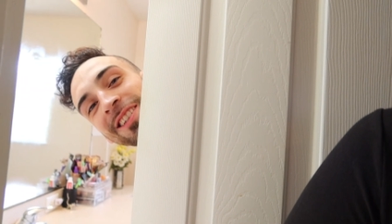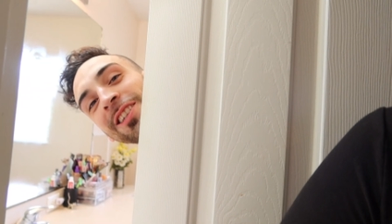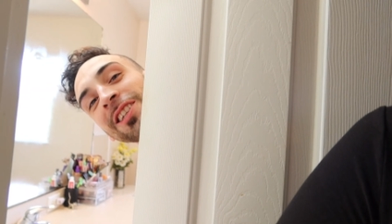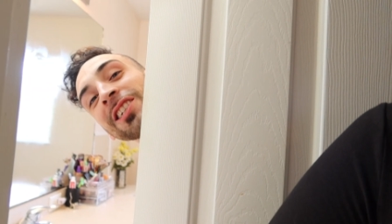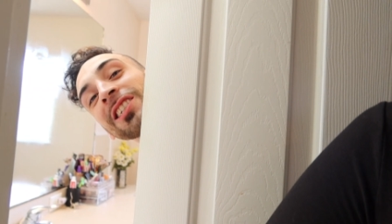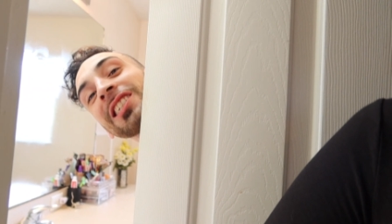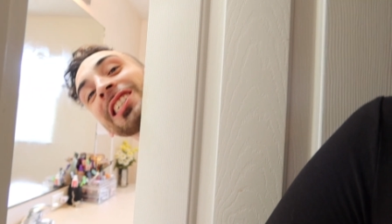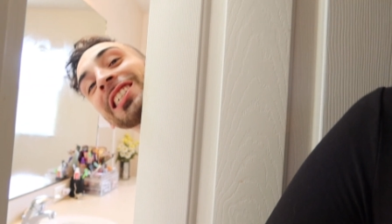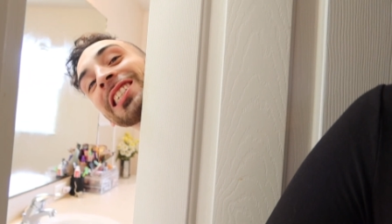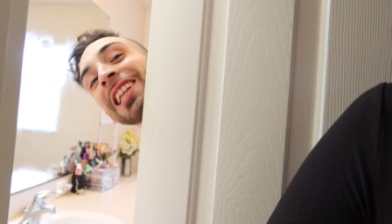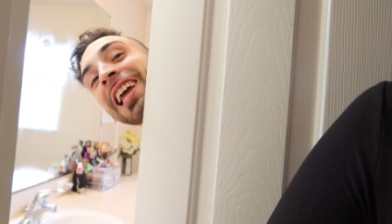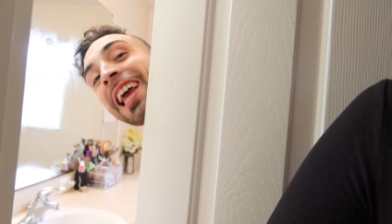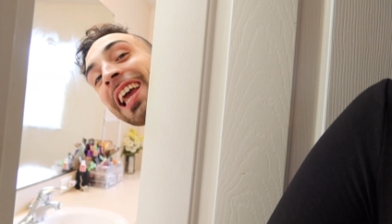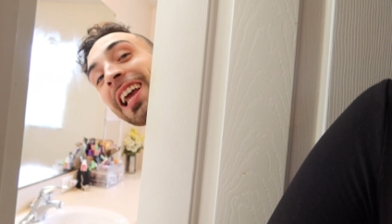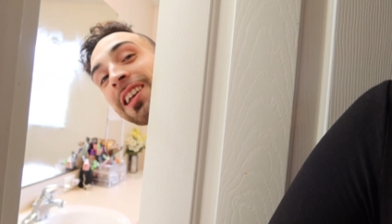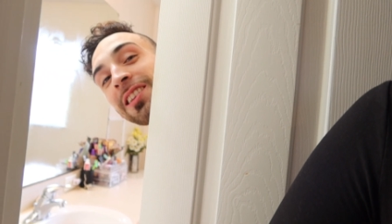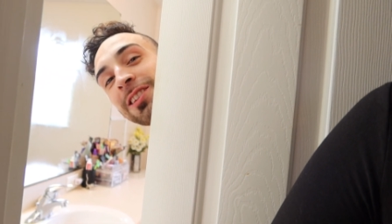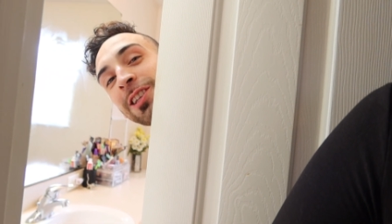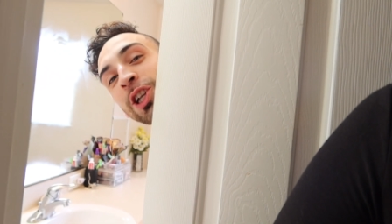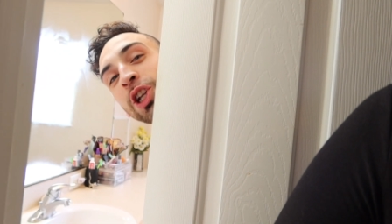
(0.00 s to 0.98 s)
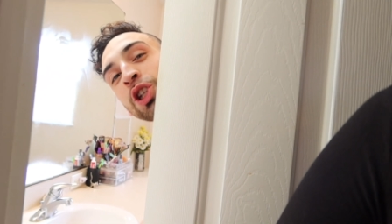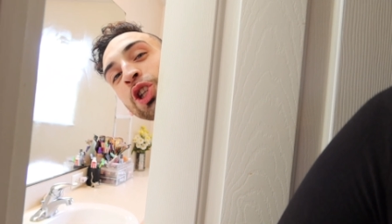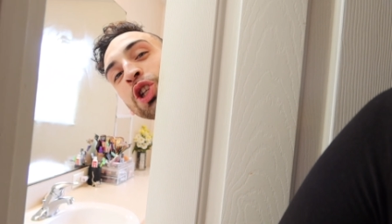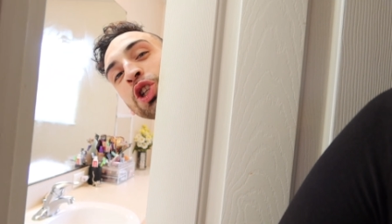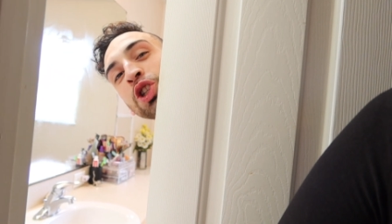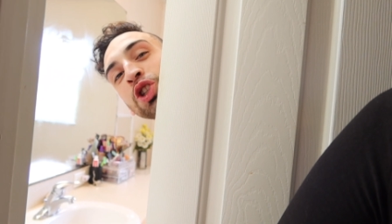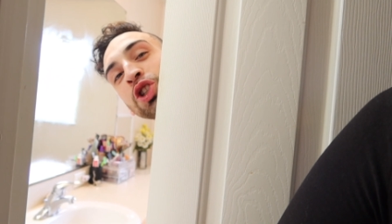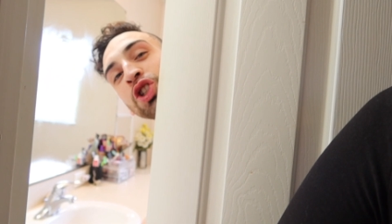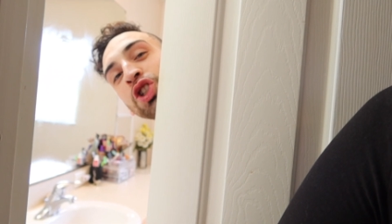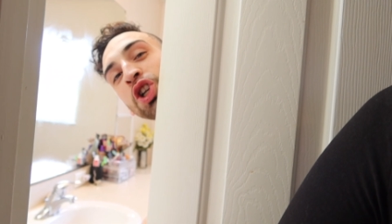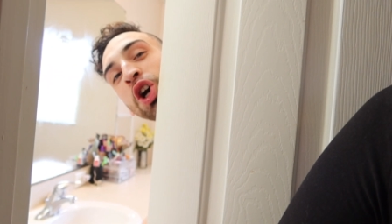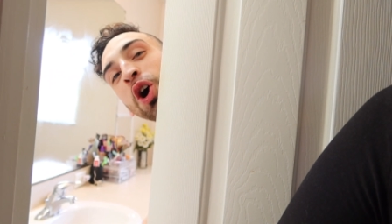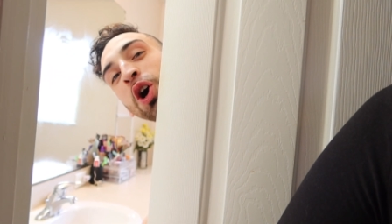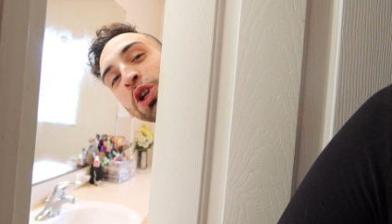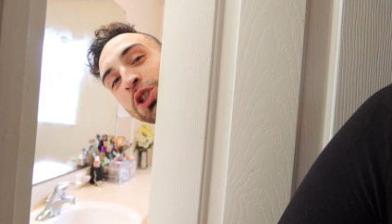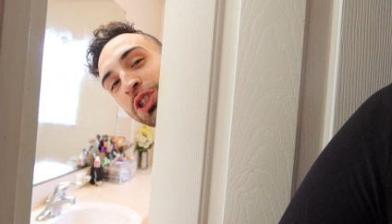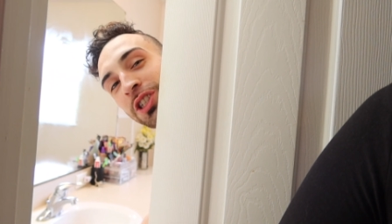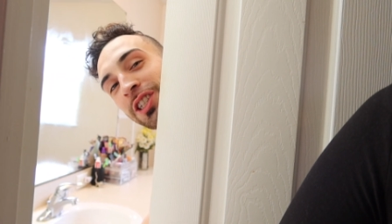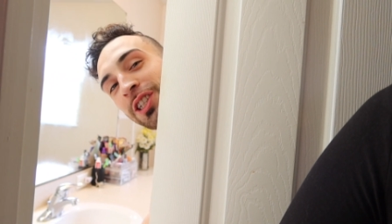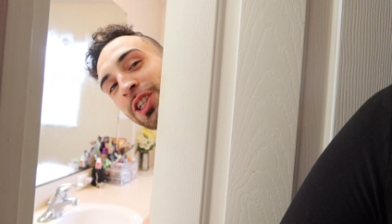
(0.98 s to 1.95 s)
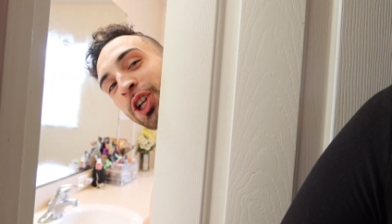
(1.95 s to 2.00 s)
The snake, the
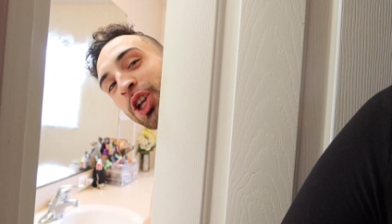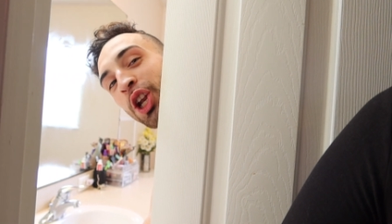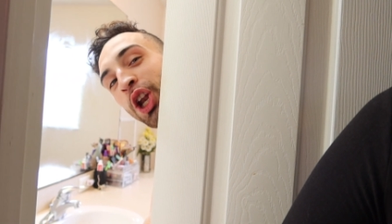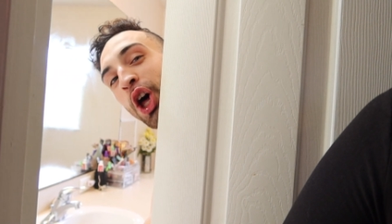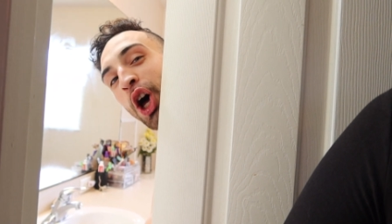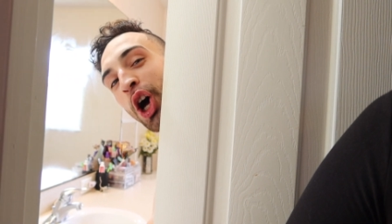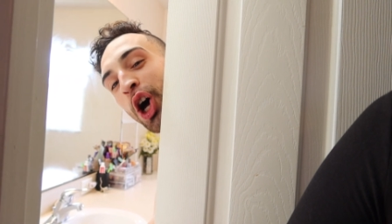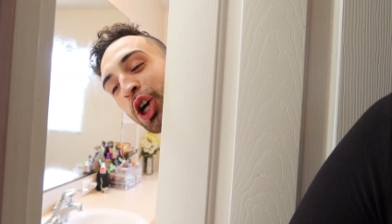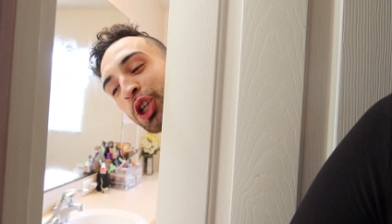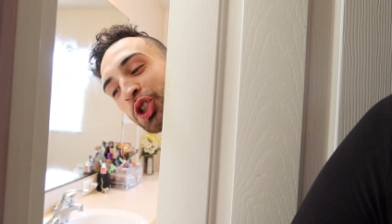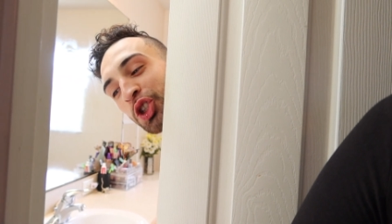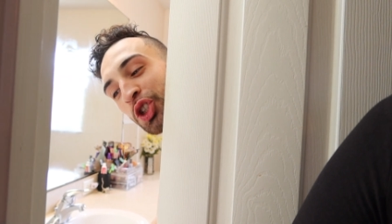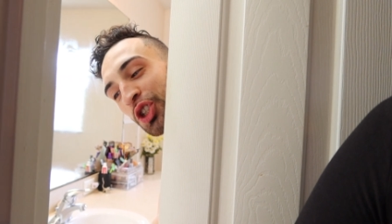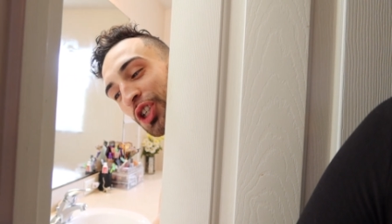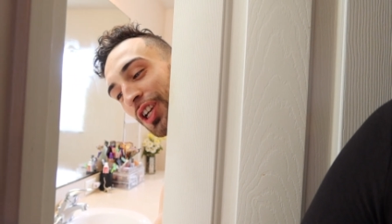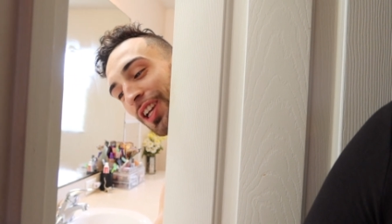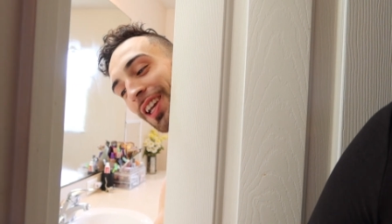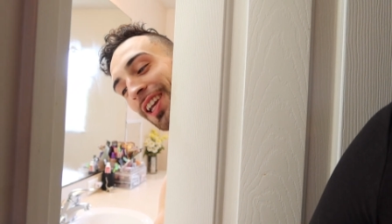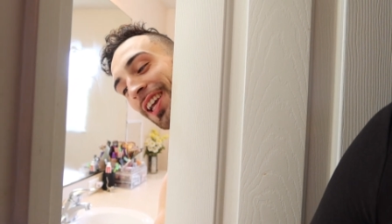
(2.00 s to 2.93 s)
Johnson, the large.